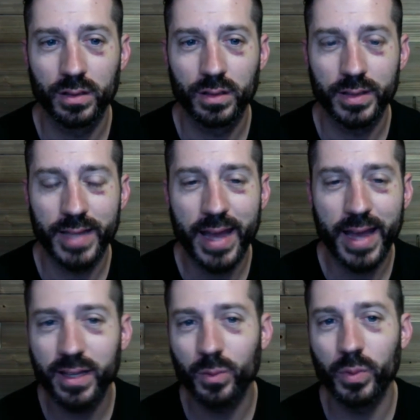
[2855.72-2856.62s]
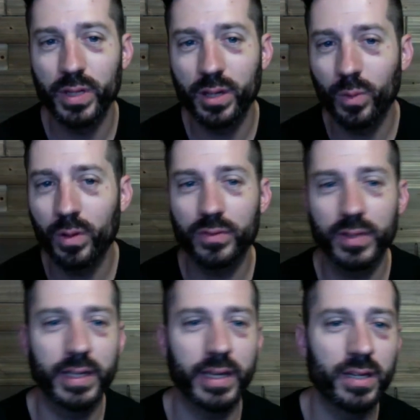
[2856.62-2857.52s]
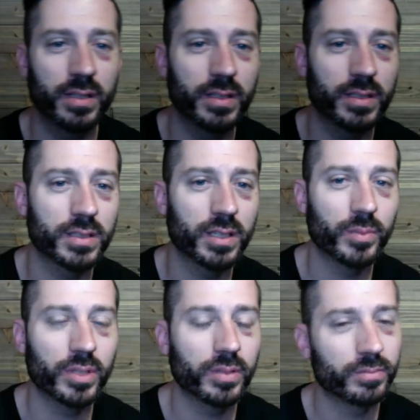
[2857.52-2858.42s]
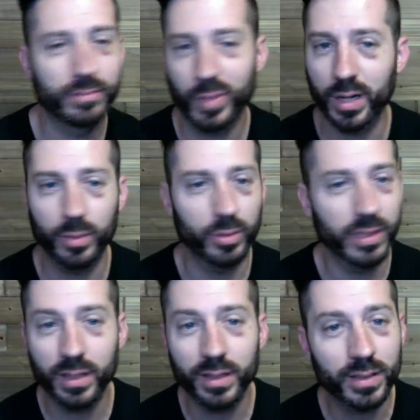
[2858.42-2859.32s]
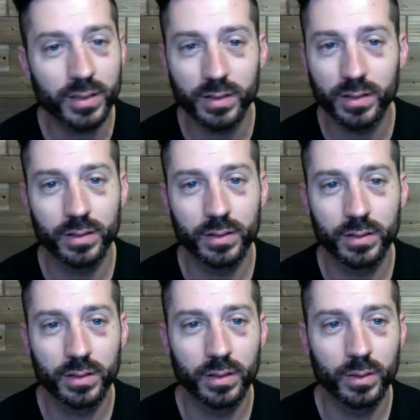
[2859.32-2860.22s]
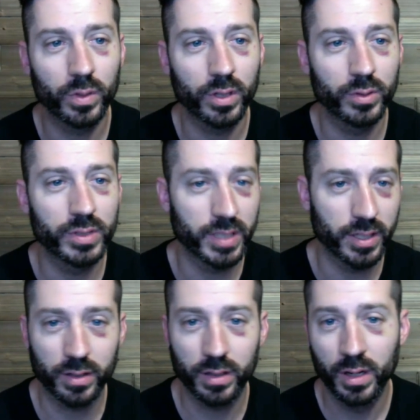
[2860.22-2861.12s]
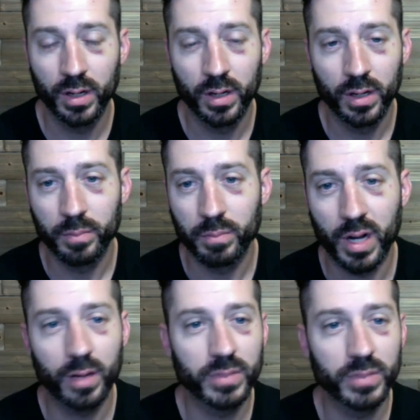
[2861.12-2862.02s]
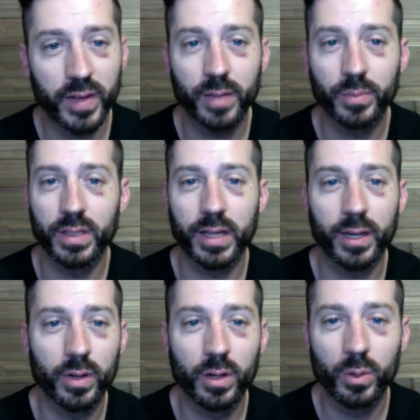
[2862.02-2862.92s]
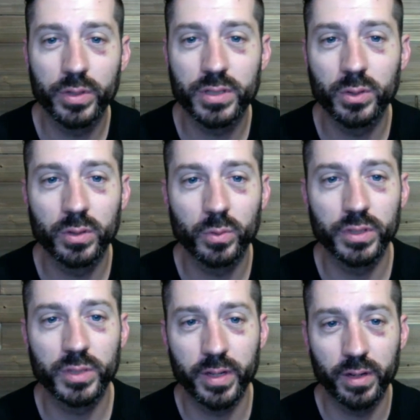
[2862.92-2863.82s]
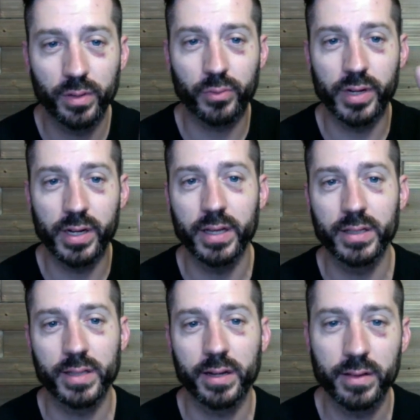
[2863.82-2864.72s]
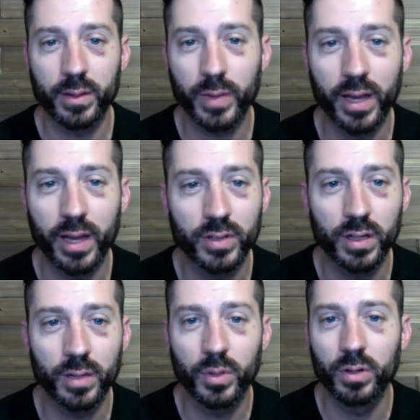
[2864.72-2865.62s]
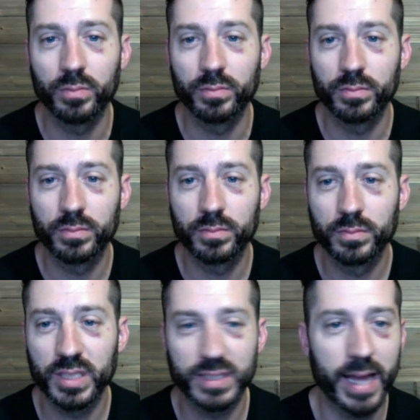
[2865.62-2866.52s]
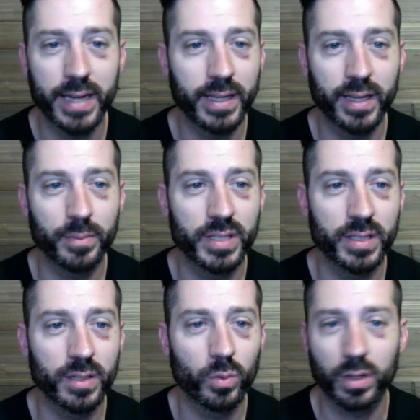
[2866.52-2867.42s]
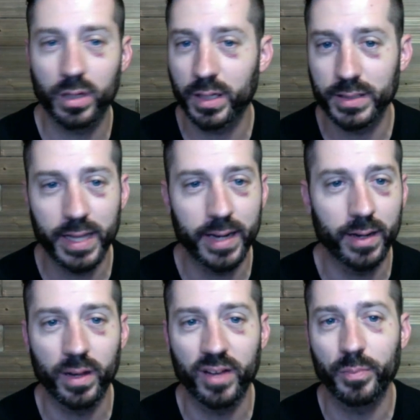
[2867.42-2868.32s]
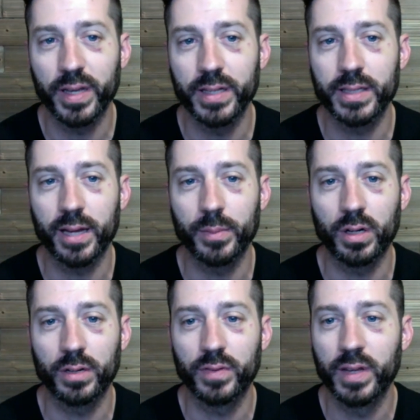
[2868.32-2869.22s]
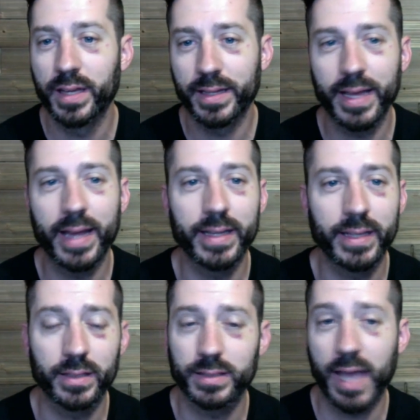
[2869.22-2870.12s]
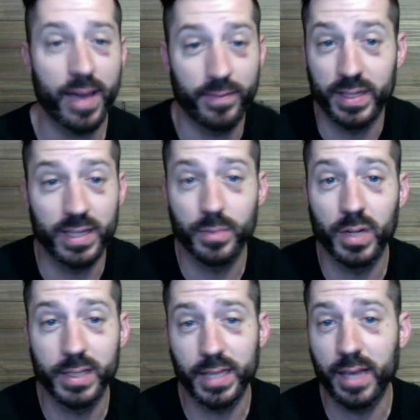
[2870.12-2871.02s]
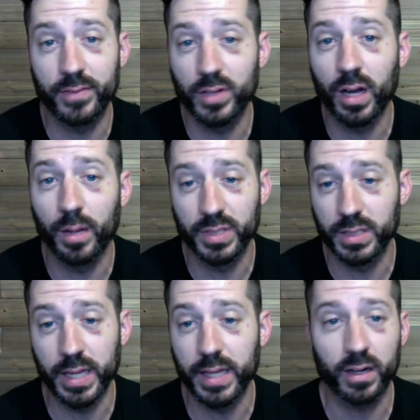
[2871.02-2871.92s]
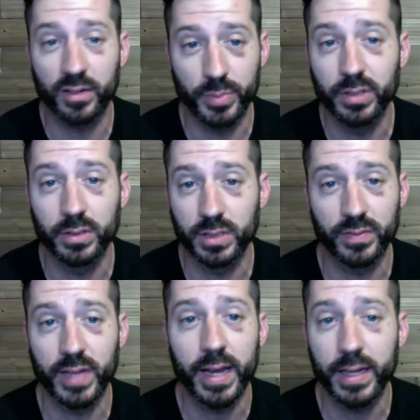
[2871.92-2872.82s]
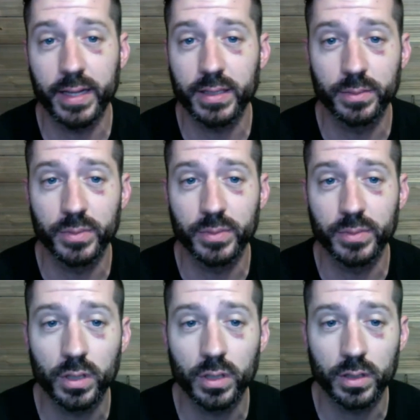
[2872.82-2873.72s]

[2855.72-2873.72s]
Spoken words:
Daddy, can we go on a vacation this summer? Probably not. We'll go see your mom's family like we always do, and we'll spend 3 days there, and then we have to come home because daddy can't miss any work because daddy don't have paid time off, and daddy doesn't have any money saved up to take care of bills if daddy has to miss work.